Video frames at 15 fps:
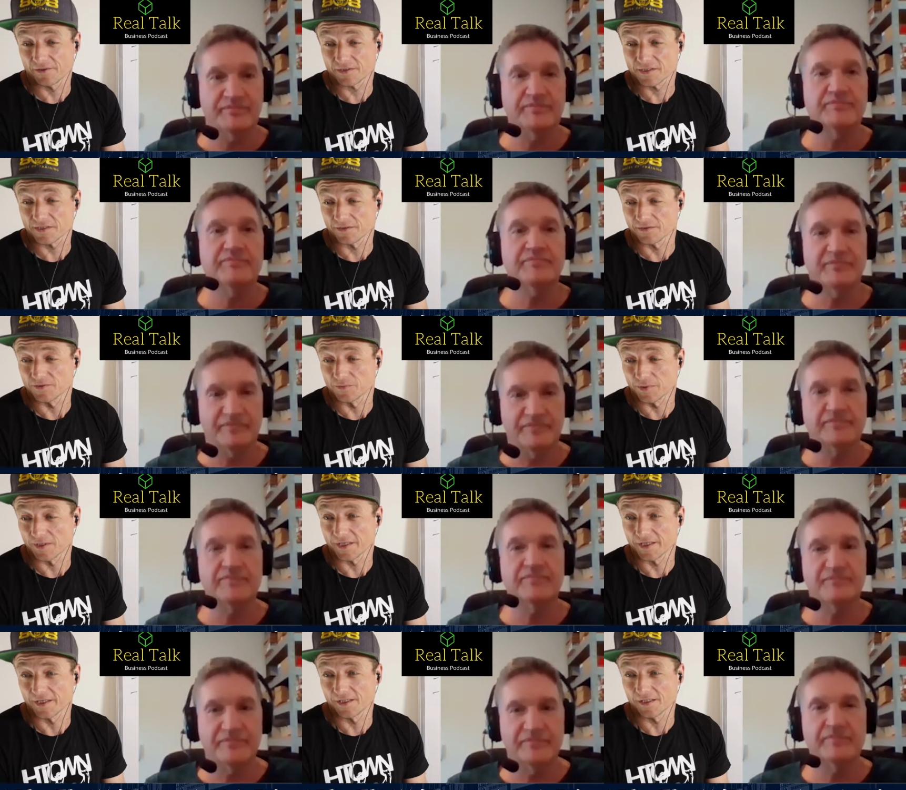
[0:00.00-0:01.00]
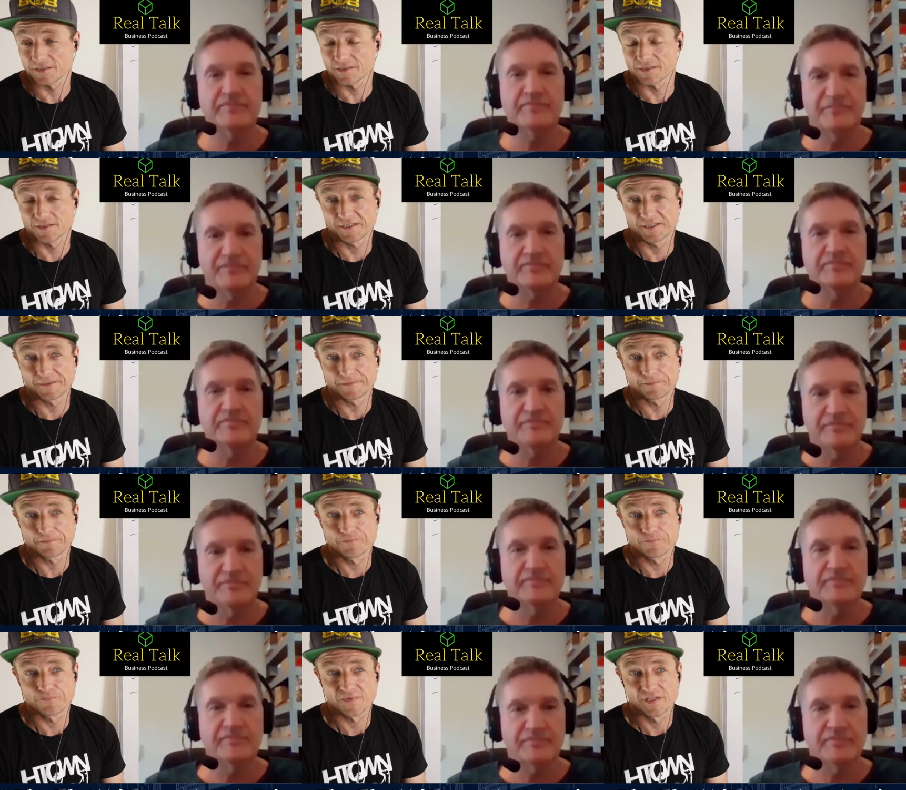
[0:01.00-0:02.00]
Speaker 1: going to play out. Um,
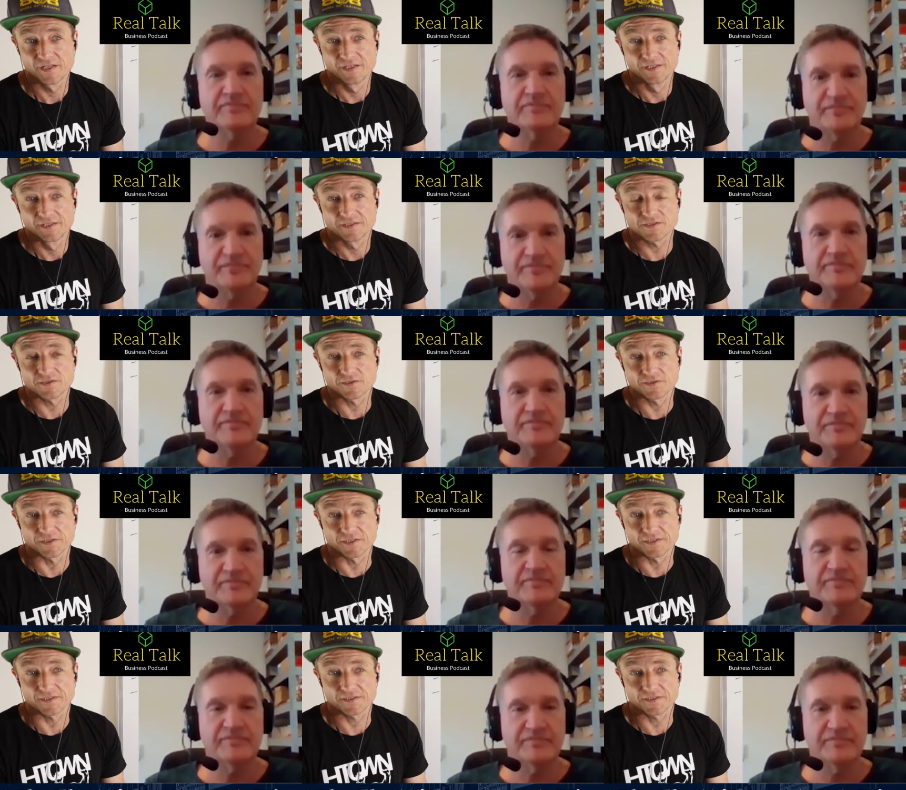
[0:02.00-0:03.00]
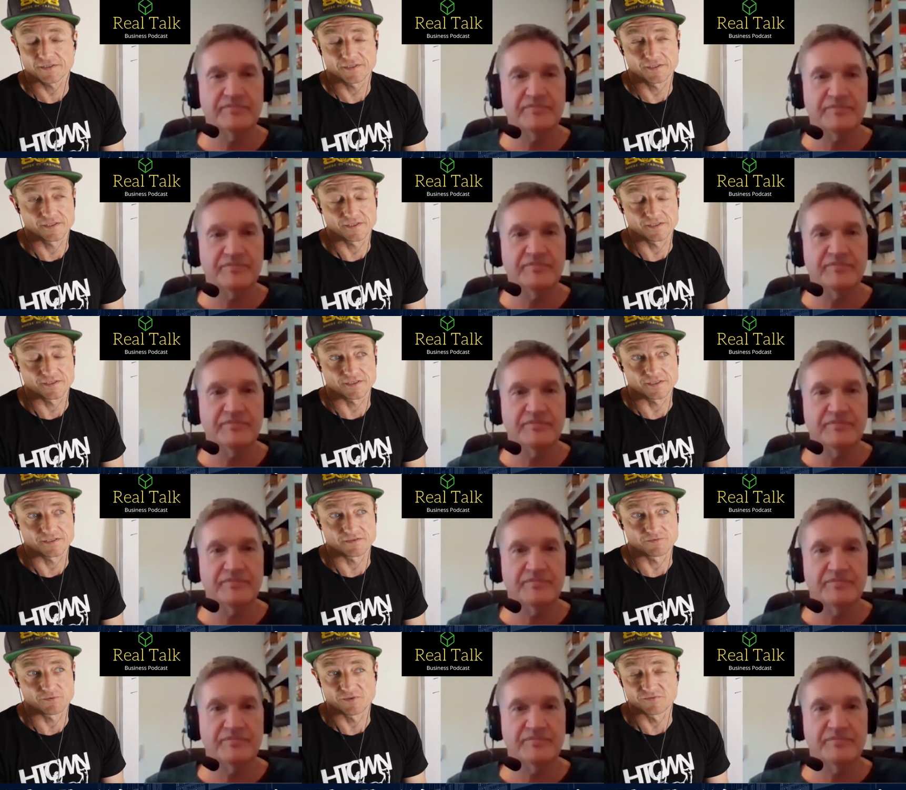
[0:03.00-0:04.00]
I think
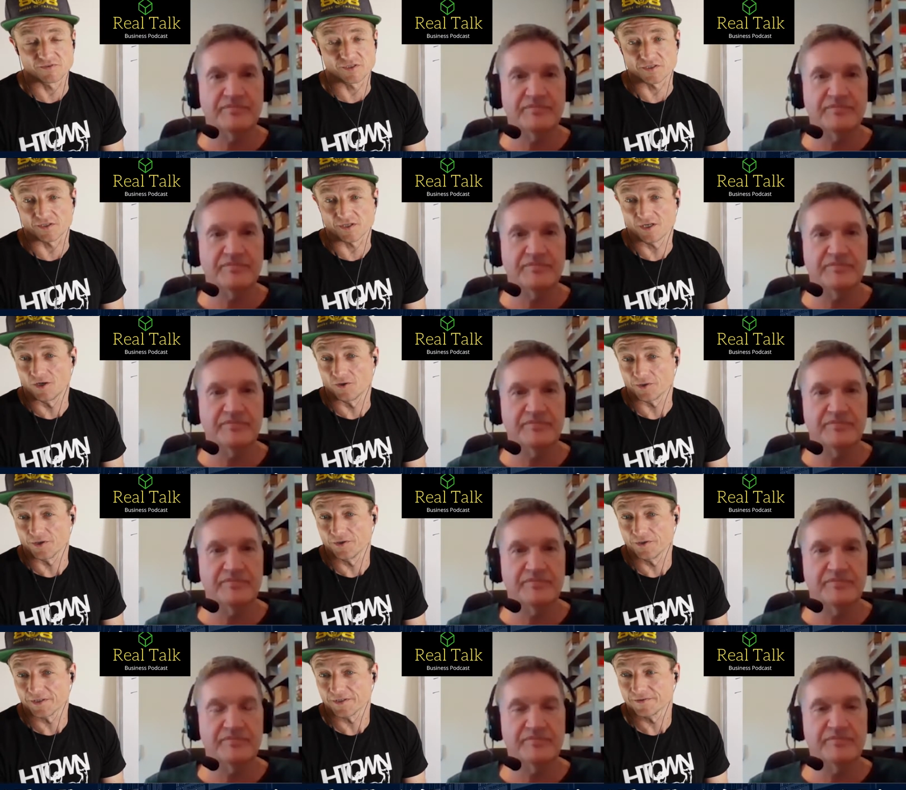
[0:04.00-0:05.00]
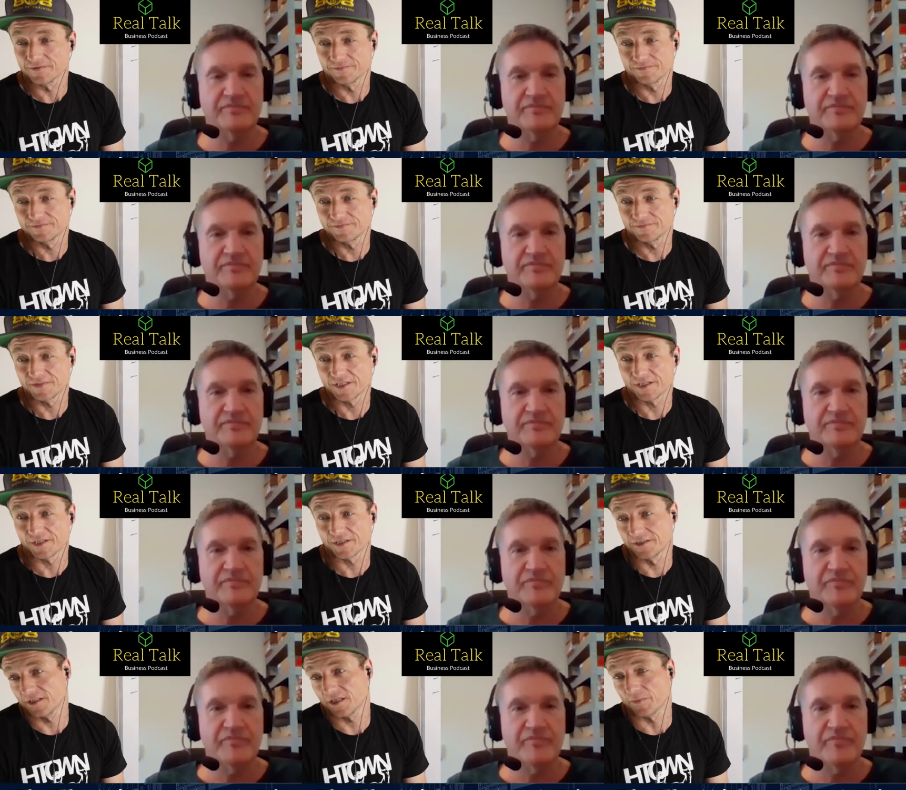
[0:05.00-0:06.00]
we've just got to hold on and yeah.
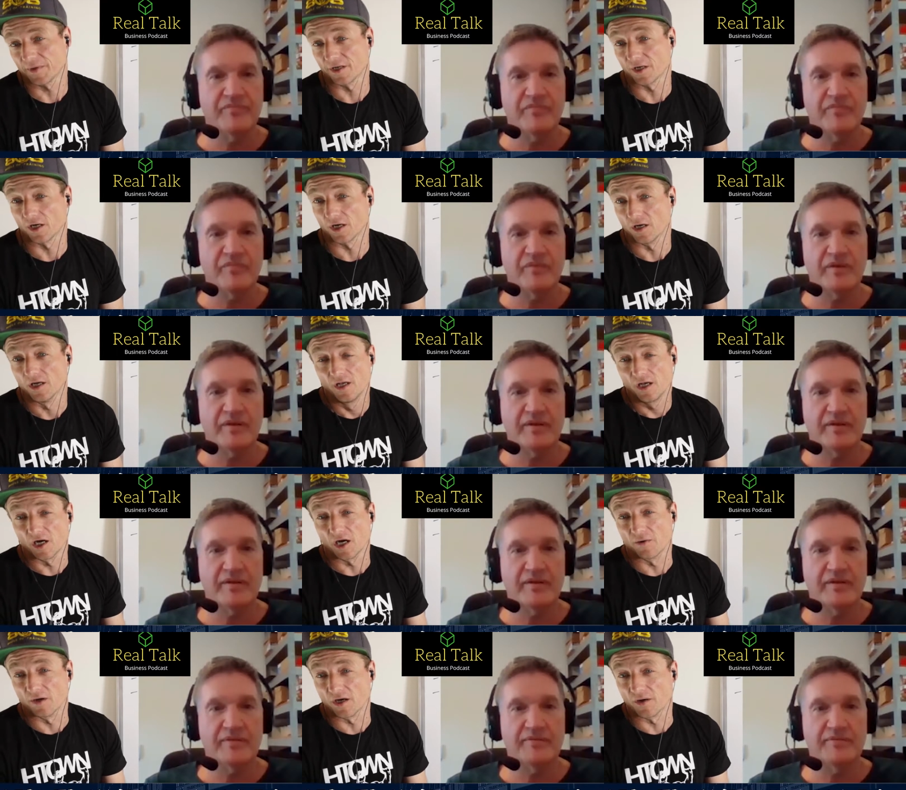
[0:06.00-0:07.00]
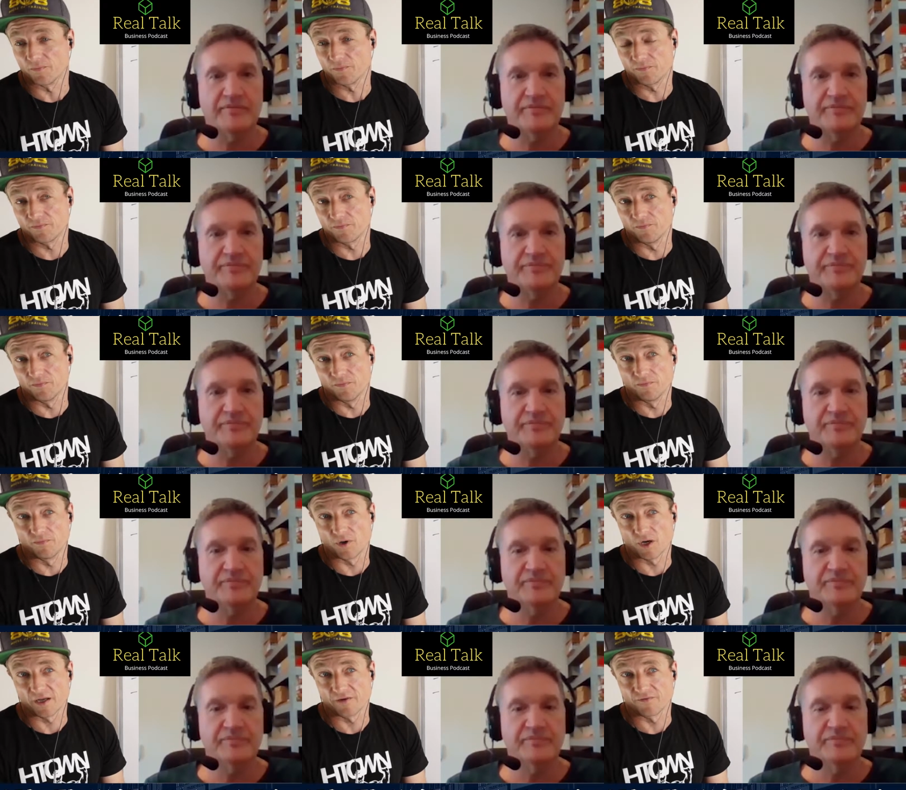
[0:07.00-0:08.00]
I mean, I I I,
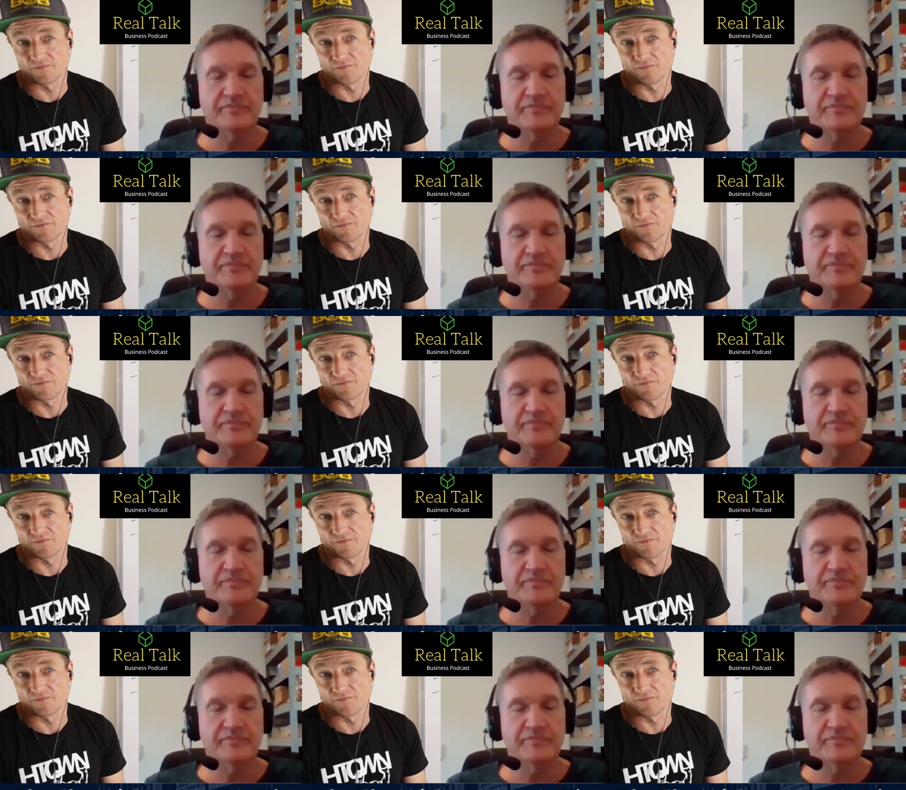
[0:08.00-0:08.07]
I